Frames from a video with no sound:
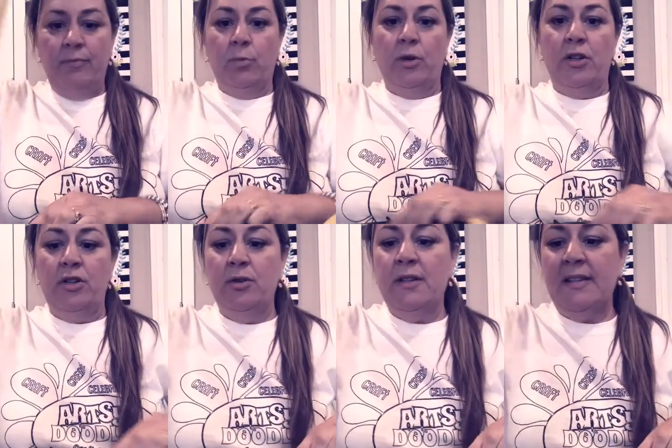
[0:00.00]
We're going to
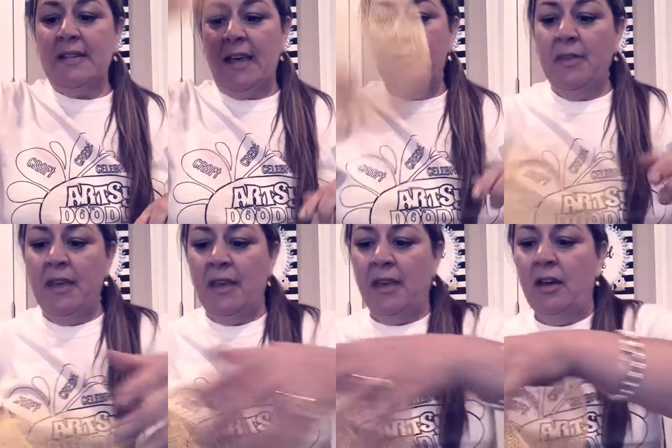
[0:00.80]
do the same
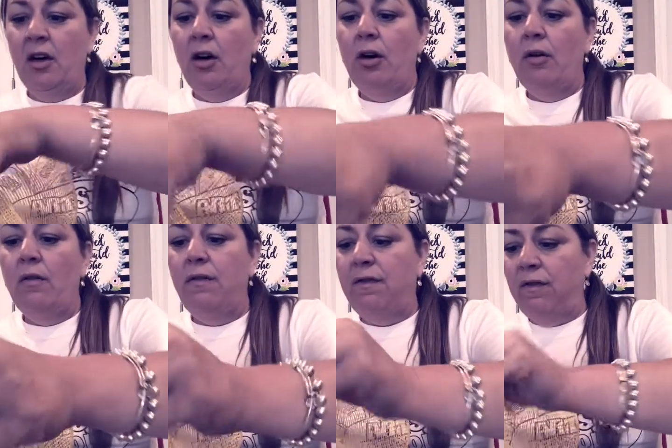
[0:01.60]
thing.
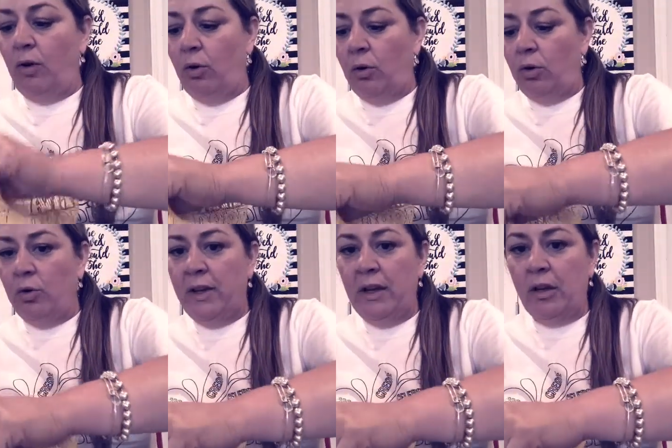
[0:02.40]

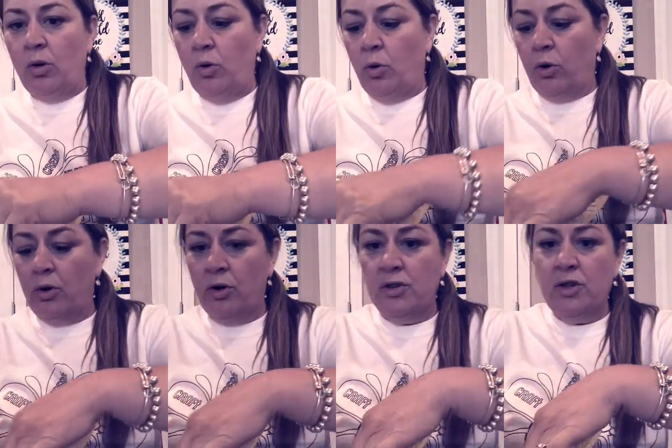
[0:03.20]
Fold it
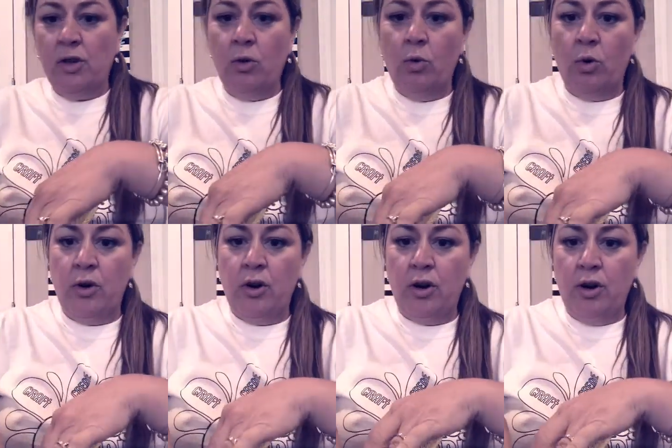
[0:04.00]
corner to
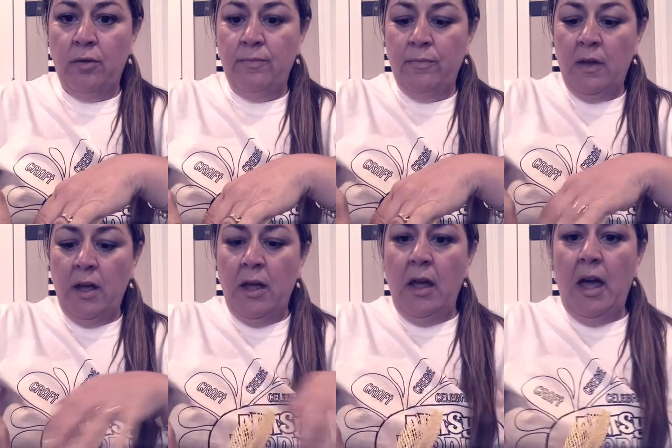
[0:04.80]
corner,
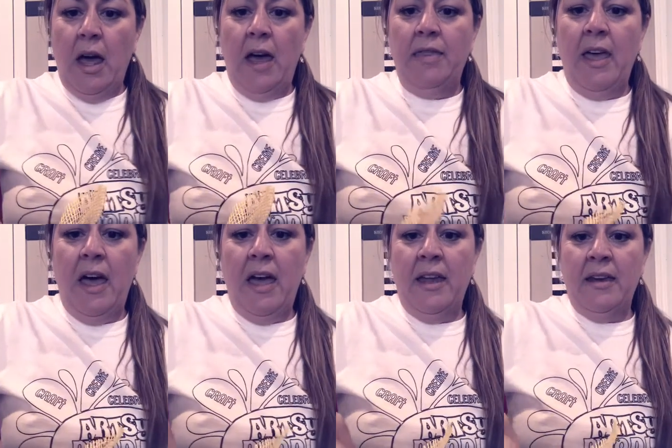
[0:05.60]
and
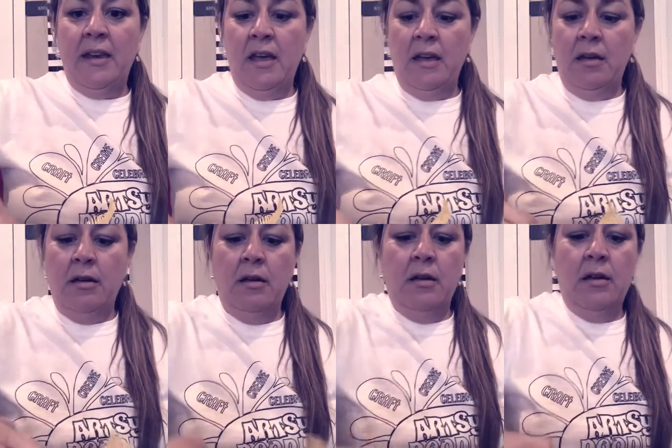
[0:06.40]
then
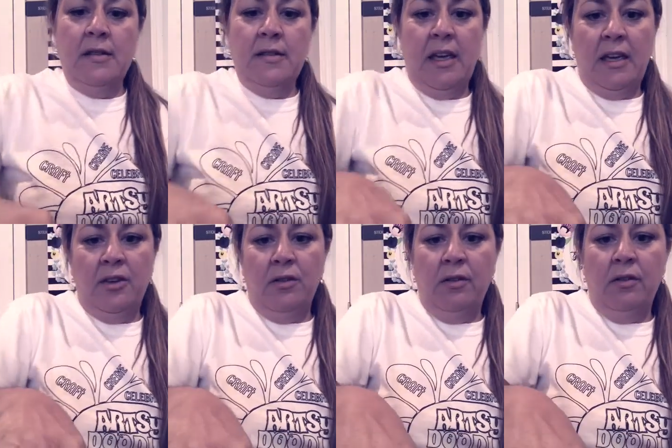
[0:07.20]

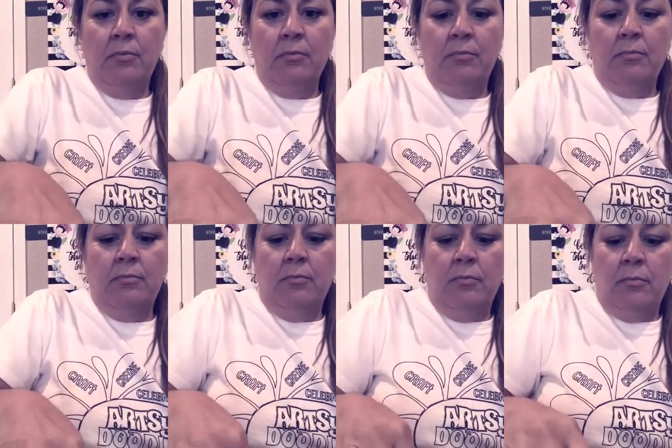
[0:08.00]
take your
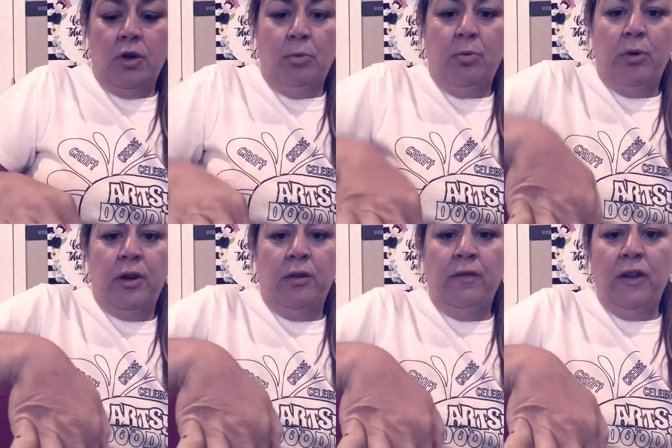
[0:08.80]

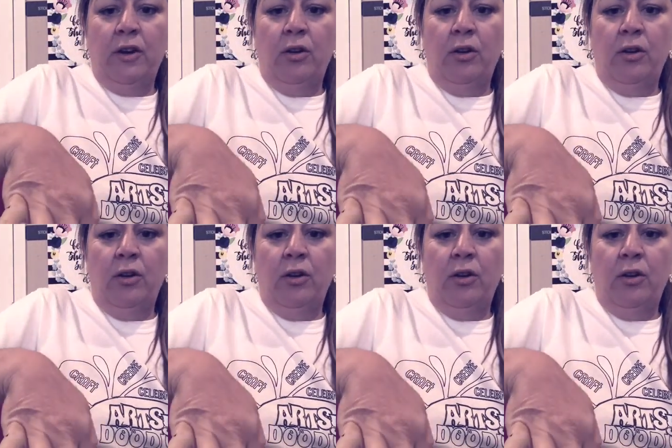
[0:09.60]
pointer finger